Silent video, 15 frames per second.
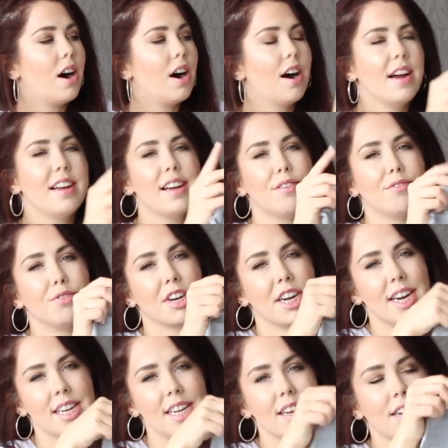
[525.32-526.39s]
I
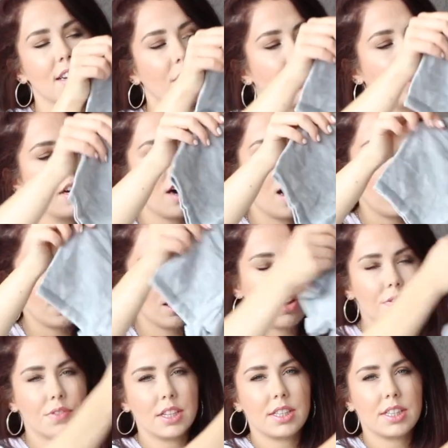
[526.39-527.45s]
really love the colour
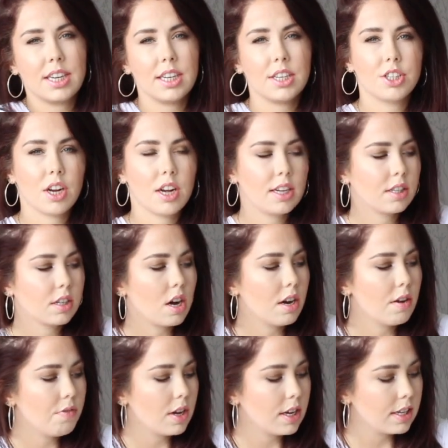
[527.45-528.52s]
of this t-shirt. It's
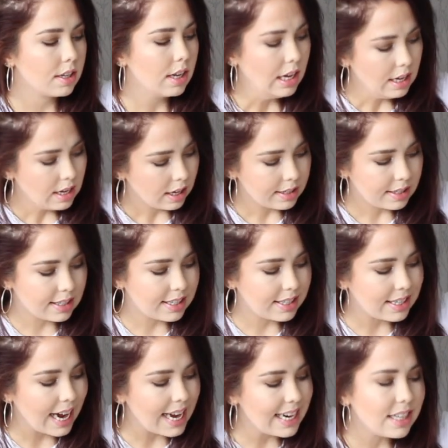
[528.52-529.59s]
kind of like a
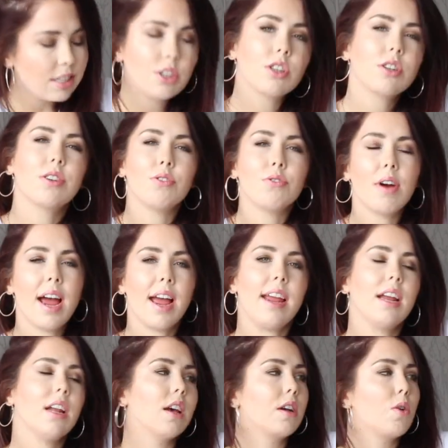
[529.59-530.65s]
stained
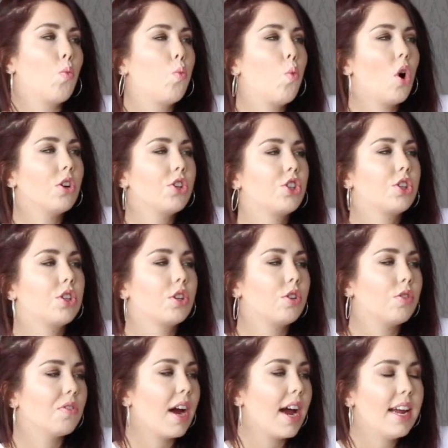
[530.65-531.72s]
grey, like a washed
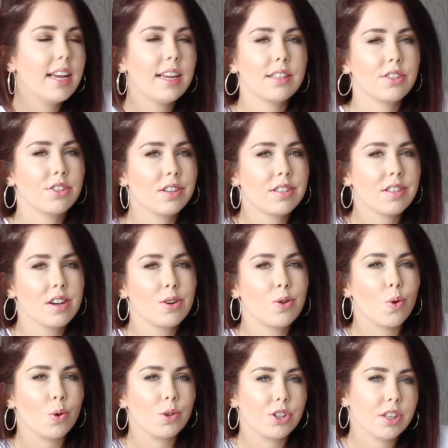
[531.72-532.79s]
grey. It's just
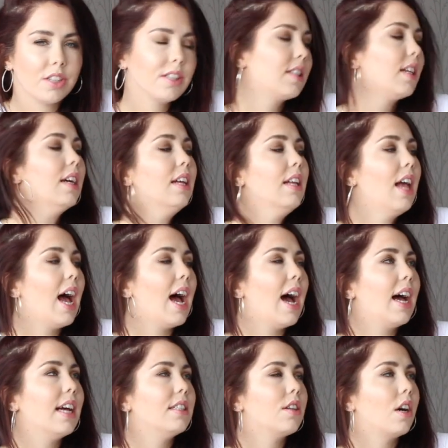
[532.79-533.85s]
gorgeous.
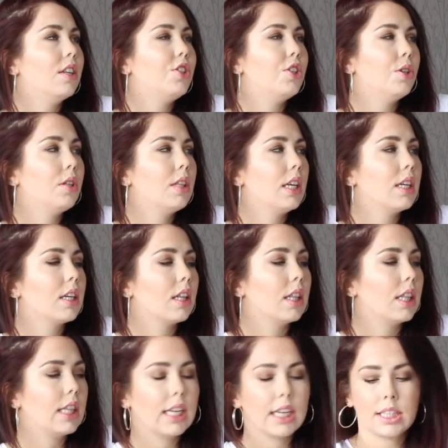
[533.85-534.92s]
And I do
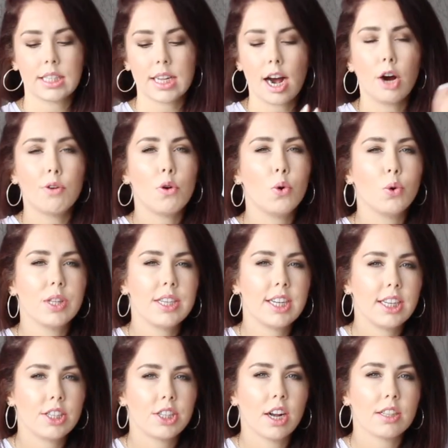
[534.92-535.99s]
think this, out of all the
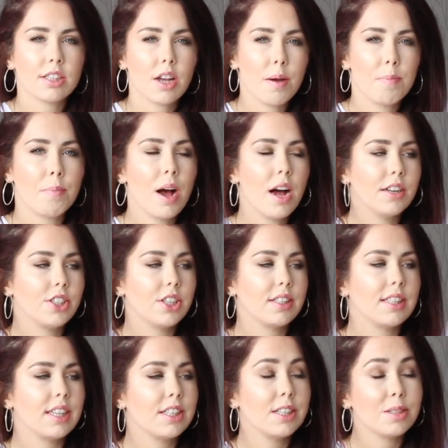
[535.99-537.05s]
t-shirts I've
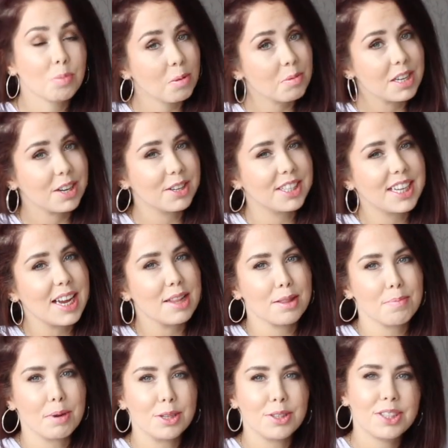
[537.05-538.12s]
purchased, this is probably going to get
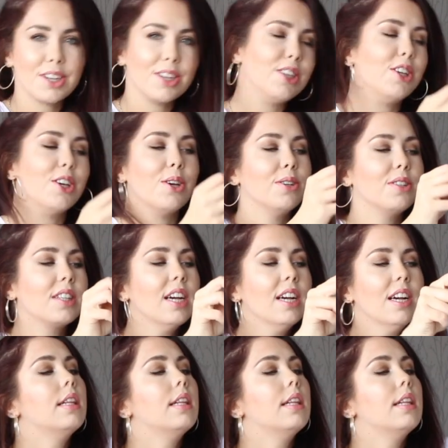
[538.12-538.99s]
the most use.